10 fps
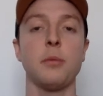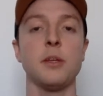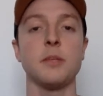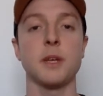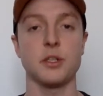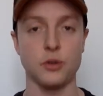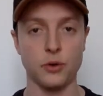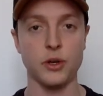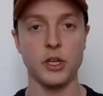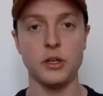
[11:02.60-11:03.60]
Please make
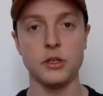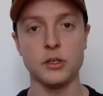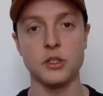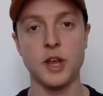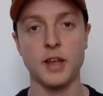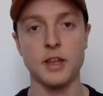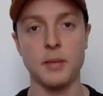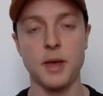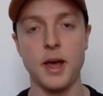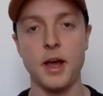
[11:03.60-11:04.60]
sure you check
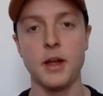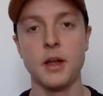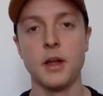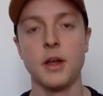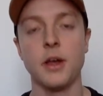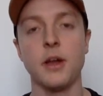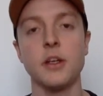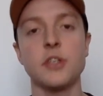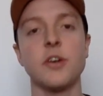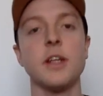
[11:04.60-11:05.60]
them out. I'm
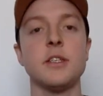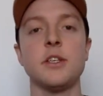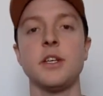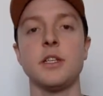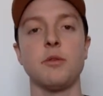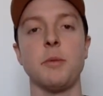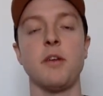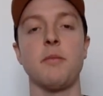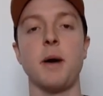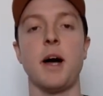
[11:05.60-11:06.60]
going to transition into a bit
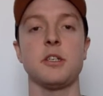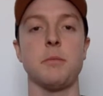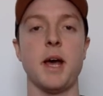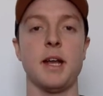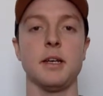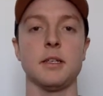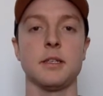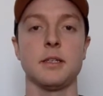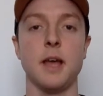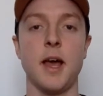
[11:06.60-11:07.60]
of March
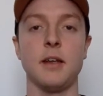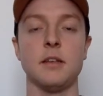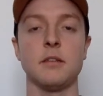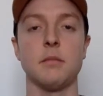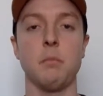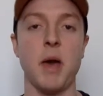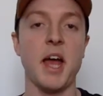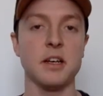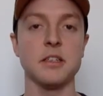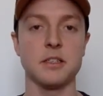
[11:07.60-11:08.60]
Madness, and
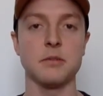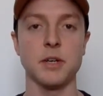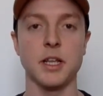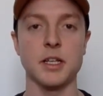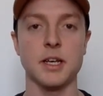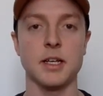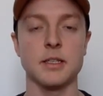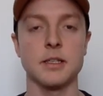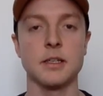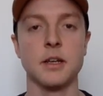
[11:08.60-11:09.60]
Madness really
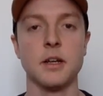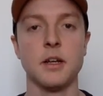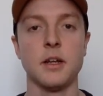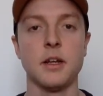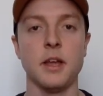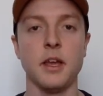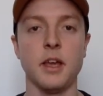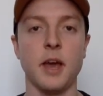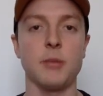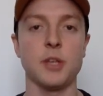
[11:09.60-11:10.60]
does
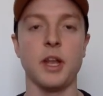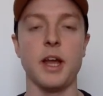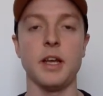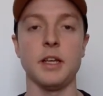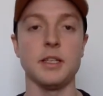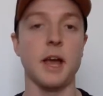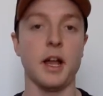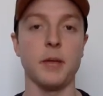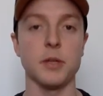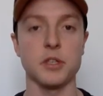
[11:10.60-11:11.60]
encapsulate
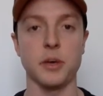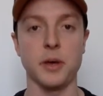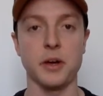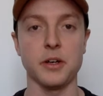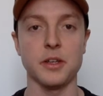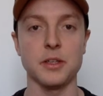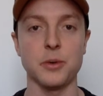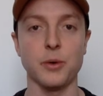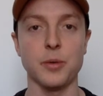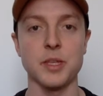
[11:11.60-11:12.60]
exactly what's going on in the
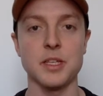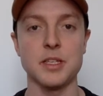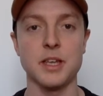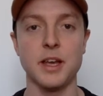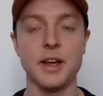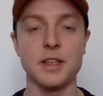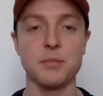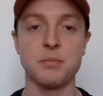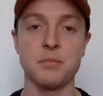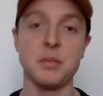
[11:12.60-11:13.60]
tournament this year.
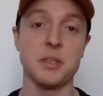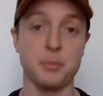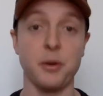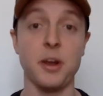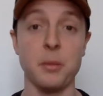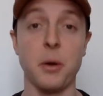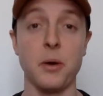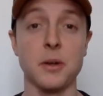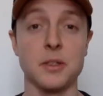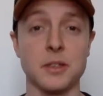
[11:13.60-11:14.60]
It's pretty
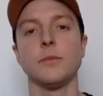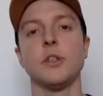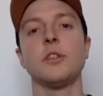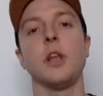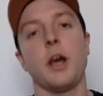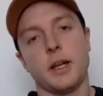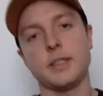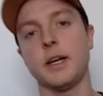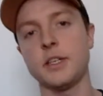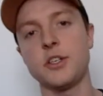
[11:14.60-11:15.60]
bonkers. So like I
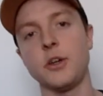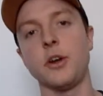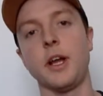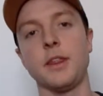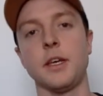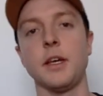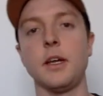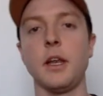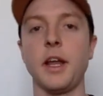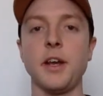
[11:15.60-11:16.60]
touched on at
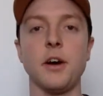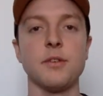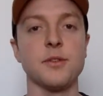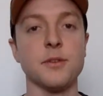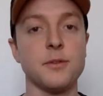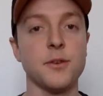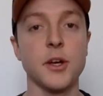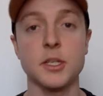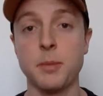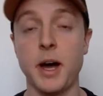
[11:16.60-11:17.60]
the lead-off, the
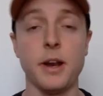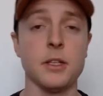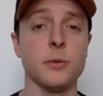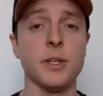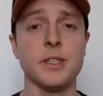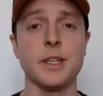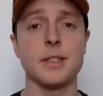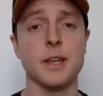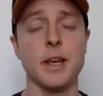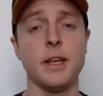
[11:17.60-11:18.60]
first part of the Sweet
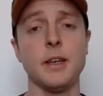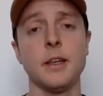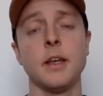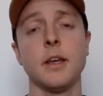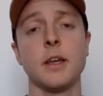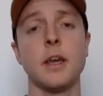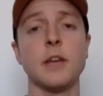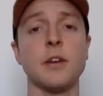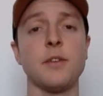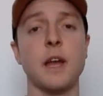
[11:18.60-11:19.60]
16
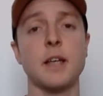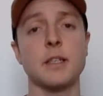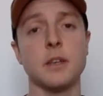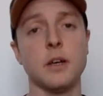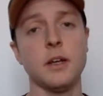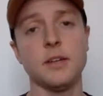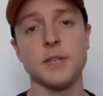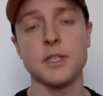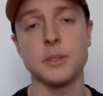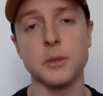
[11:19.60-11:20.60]
kicked off last night, and
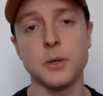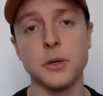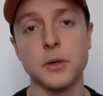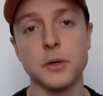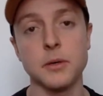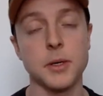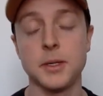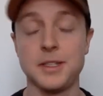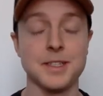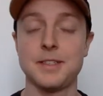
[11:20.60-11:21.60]
we saw
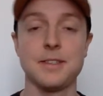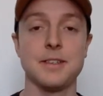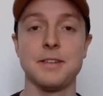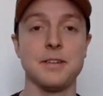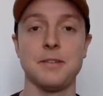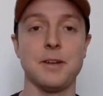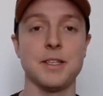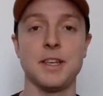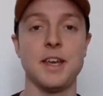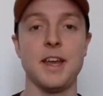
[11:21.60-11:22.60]
just,
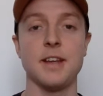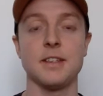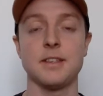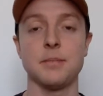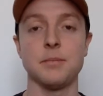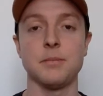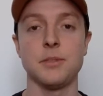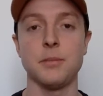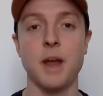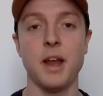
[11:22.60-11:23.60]
once again, some
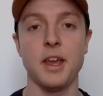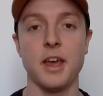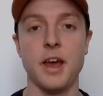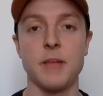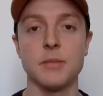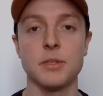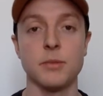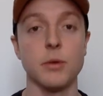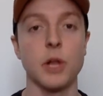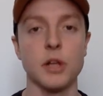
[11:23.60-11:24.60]
dramatic games, some
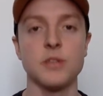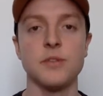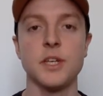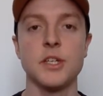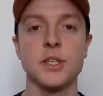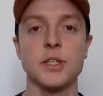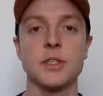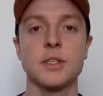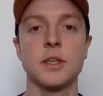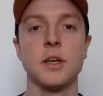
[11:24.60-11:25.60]
real close
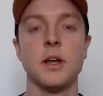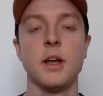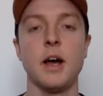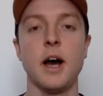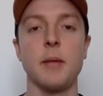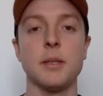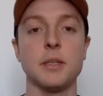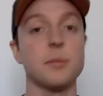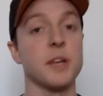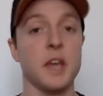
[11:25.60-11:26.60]
finishes, and
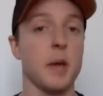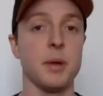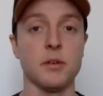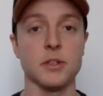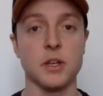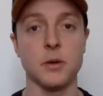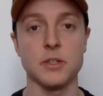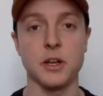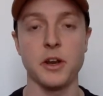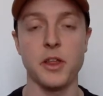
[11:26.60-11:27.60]
some pretty epic
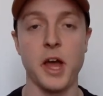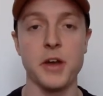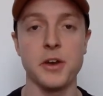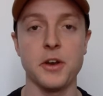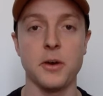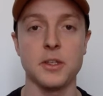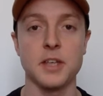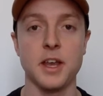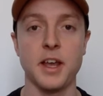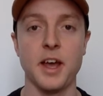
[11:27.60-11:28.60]
results, a lot of the underdogs
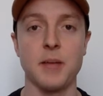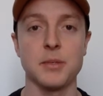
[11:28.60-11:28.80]
getting up.